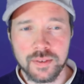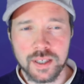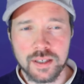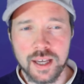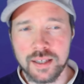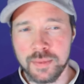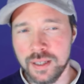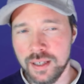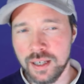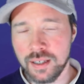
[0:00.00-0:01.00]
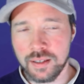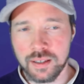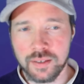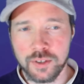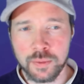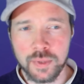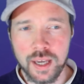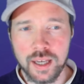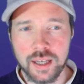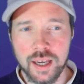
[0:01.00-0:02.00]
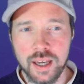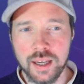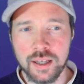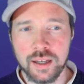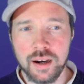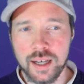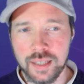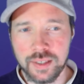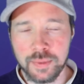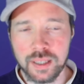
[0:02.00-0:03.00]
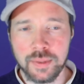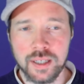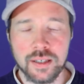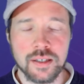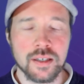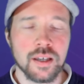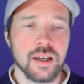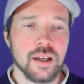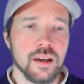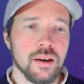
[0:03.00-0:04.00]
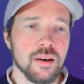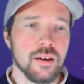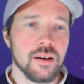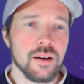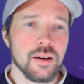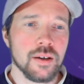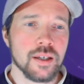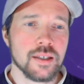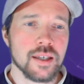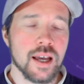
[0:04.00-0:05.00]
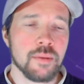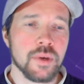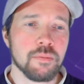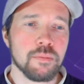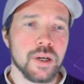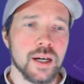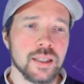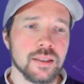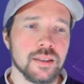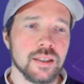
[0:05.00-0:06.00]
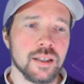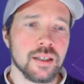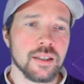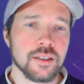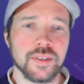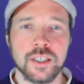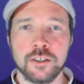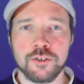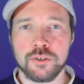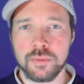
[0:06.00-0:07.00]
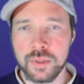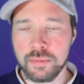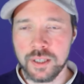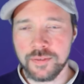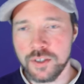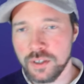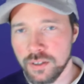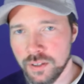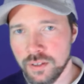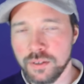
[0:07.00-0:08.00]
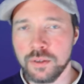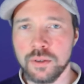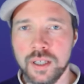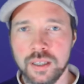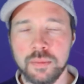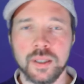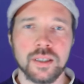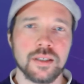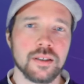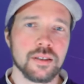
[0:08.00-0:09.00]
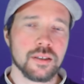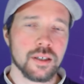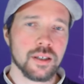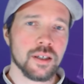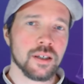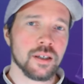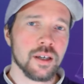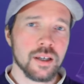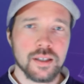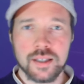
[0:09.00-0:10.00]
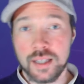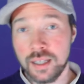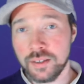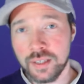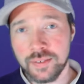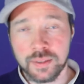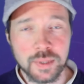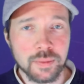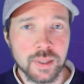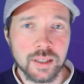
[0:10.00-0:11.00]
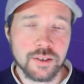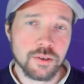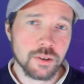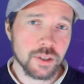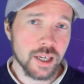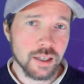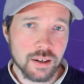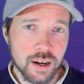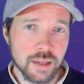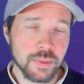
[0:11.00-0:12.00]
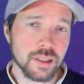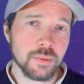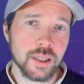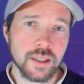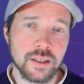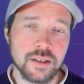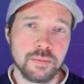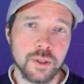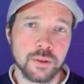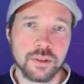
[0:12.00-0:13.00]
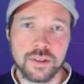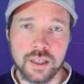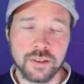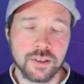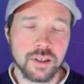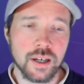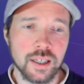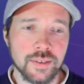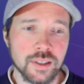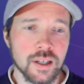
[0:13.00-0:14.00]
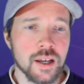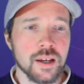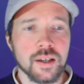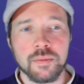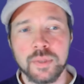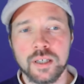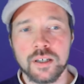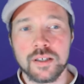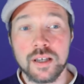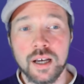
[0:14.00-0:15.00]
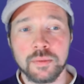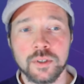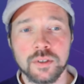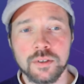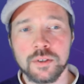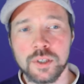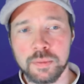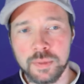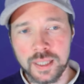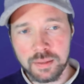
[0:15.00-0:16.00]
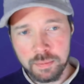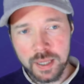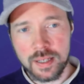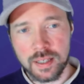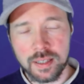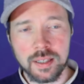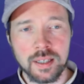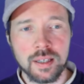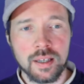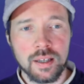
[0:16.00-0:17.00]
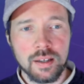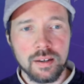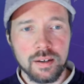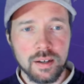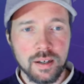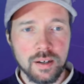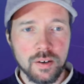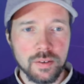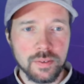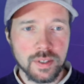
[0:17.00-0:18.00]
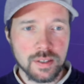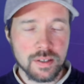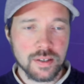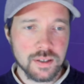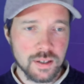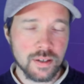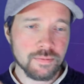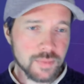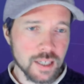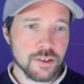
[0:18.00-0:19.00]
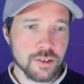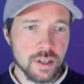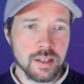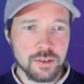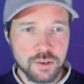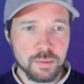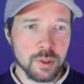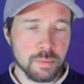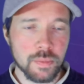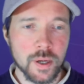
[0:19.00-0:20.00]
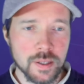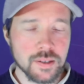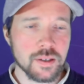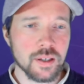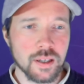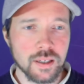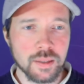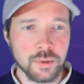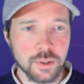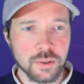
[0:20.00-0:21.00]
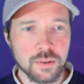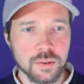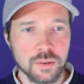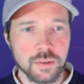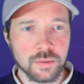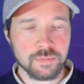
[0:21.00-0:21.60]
This has been taken, I think, from a high-level mathematics exam, but this video should be beneficial to anybody studying standard level mathematics or AI mathematics, both standard and high level, because I'm going to split basically this exercise into small parts, and I'm going to